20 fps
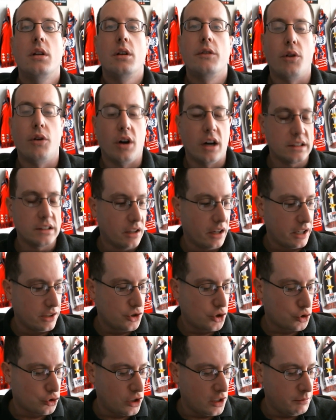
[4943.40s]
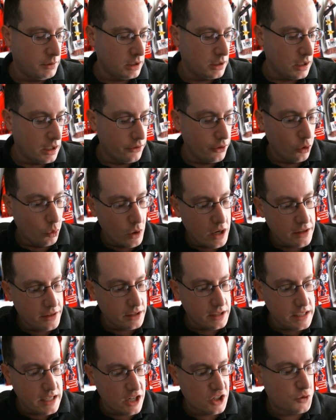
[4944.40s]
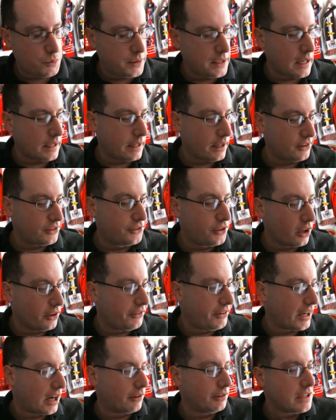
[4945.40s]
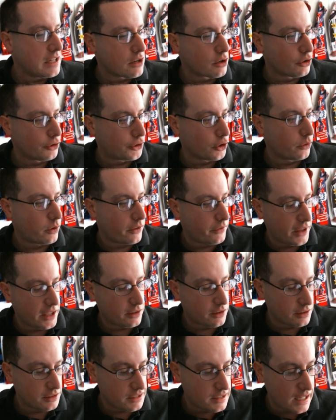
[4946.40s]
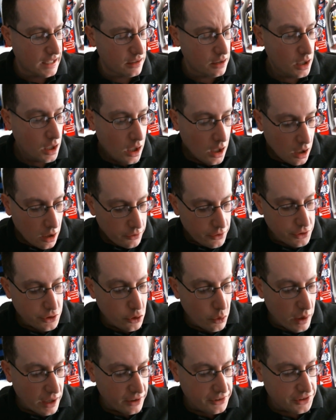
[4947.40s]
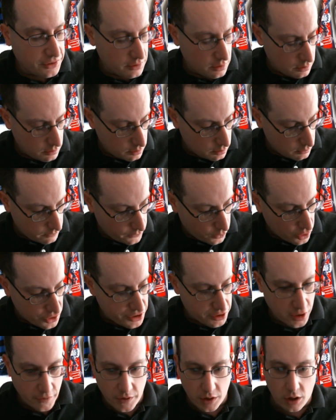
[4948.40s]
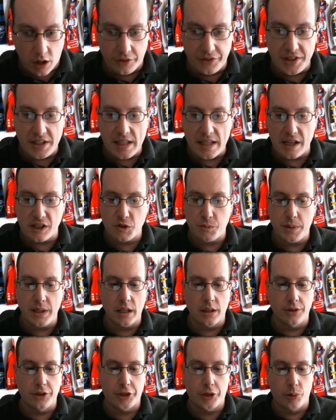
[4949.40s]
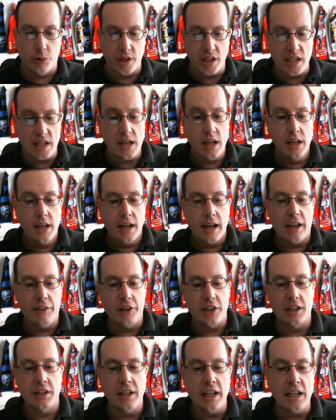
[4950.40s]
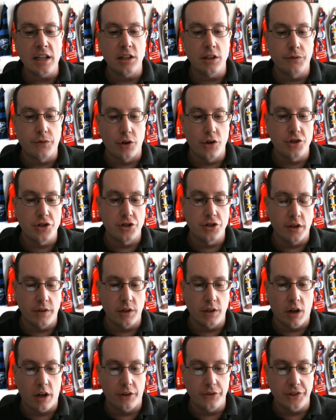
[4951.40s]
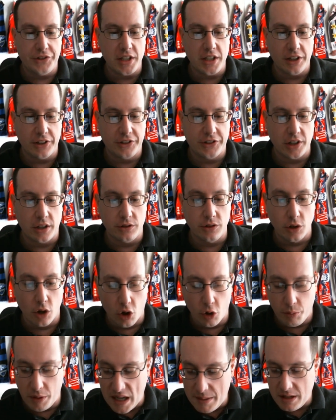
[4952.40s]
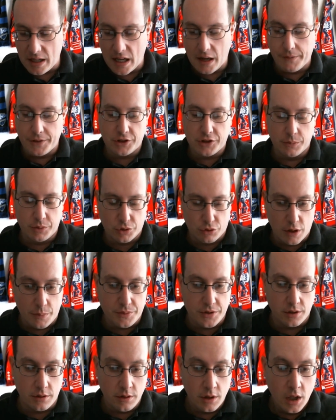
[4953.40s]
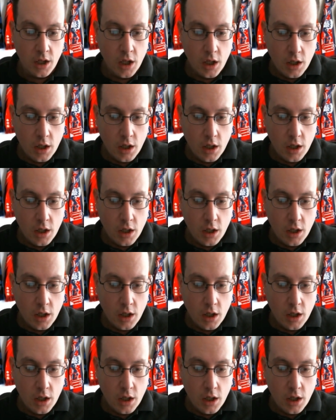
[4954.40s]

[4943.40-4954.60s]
for online streaming in the way that ESPN has done down here, so that they can get the U.S. version of it onto ESPN3 and the Canadian version of it onto TSN Go, maybe have a subscription